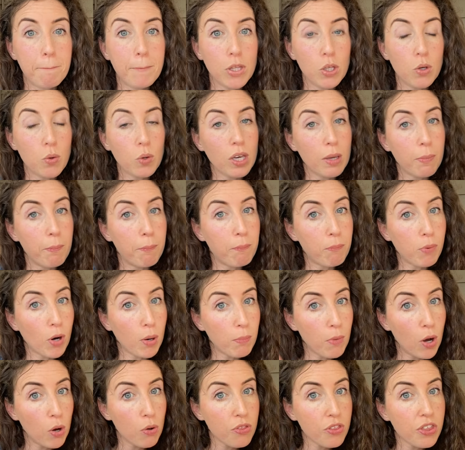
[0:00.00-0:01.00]
You can
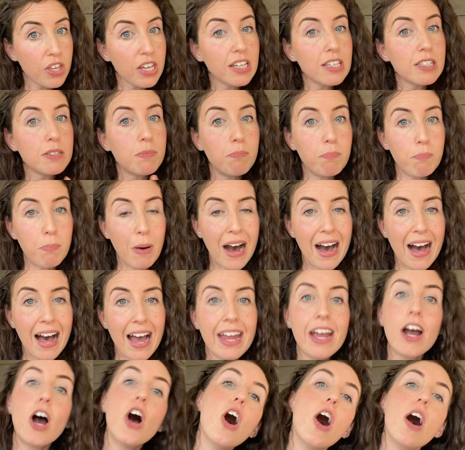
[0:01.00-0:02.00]
promote things
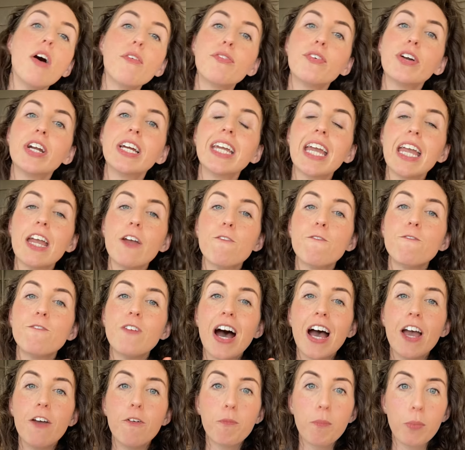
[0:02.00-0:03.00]
by offering a
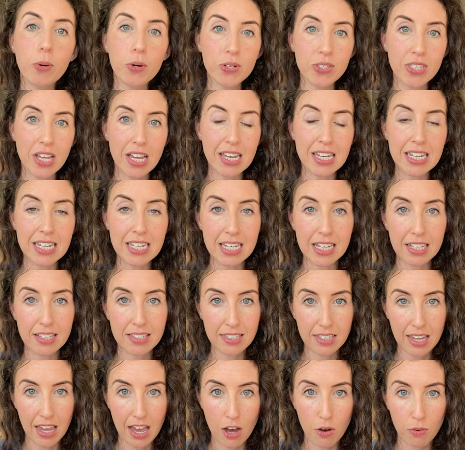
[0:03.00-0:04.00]
5%
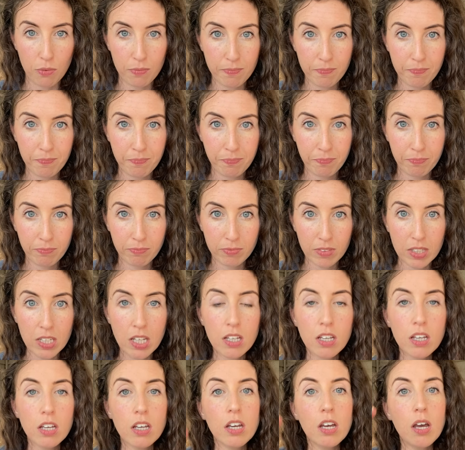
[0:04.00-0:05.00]
discount,
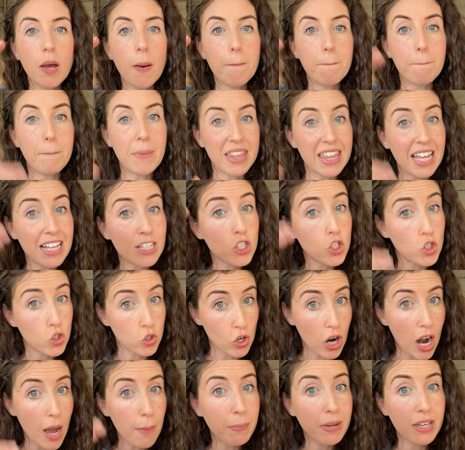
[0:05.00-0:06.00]
but that's
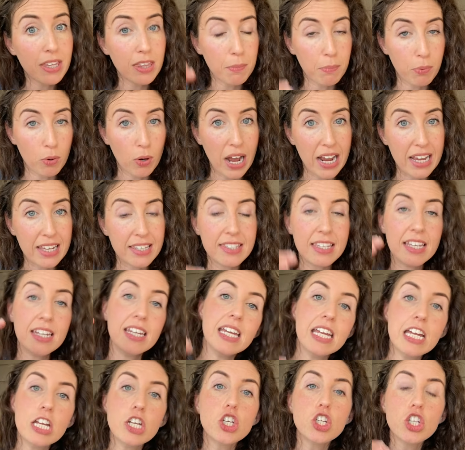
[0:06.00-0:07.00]
dropping the price.
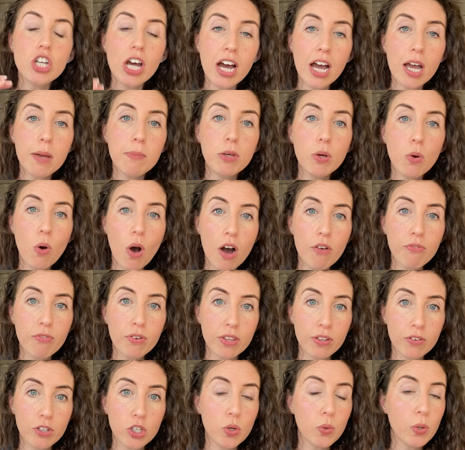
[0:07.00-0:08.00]
And each time you offer
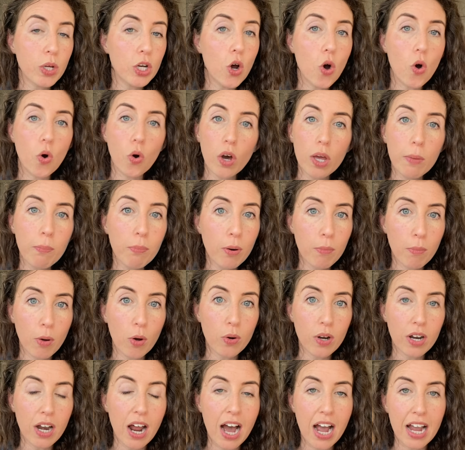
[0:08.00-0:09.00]
them, you can only
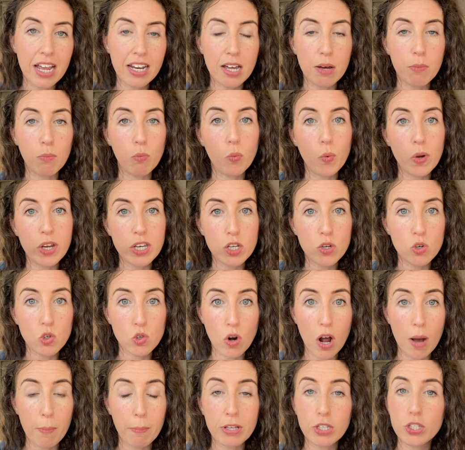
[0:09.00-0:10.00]
promote an item when you
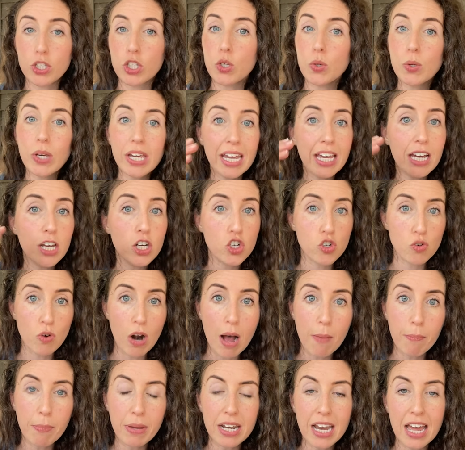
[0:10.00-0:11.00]
drop it. So you can't
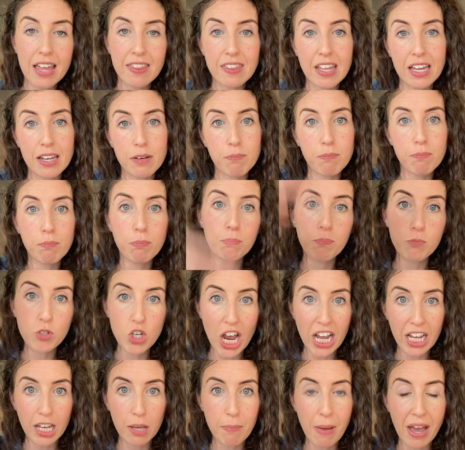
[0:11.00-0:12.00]
drop it and then
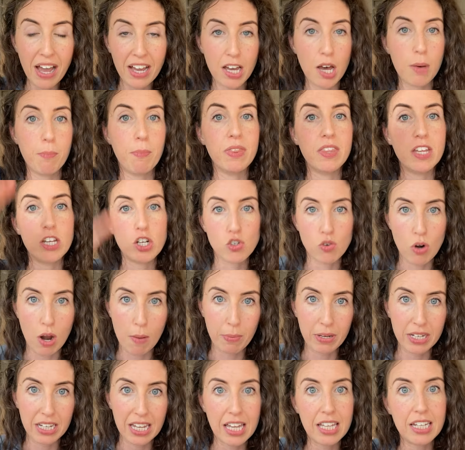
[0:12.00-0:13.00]
jack it back up and then
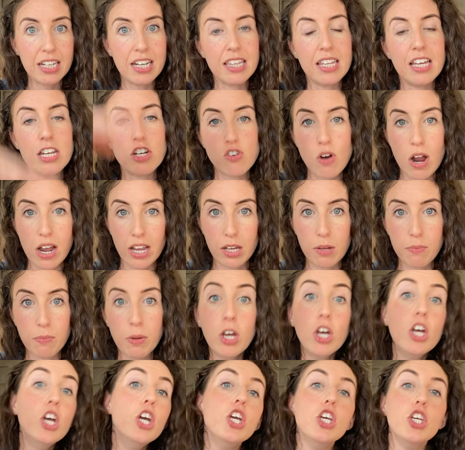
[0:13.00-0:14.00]
drop it again and then jack it.
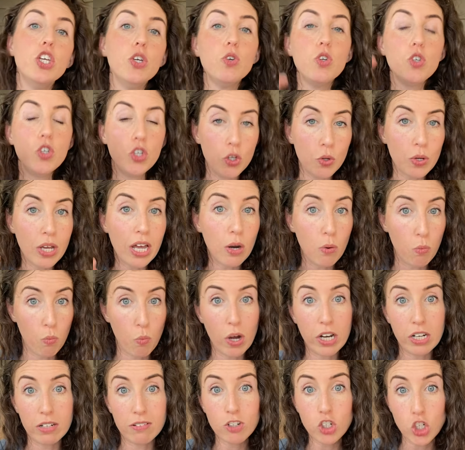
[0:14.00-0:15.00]
You get it
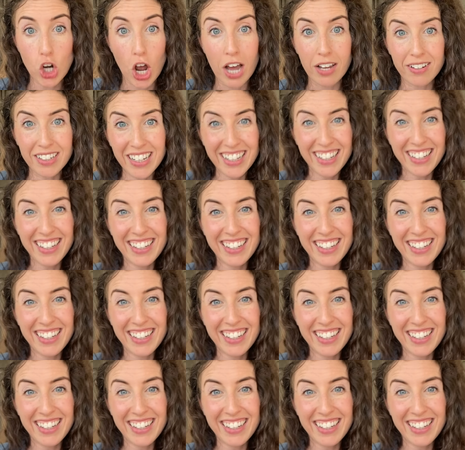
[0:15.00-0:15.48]
one shot.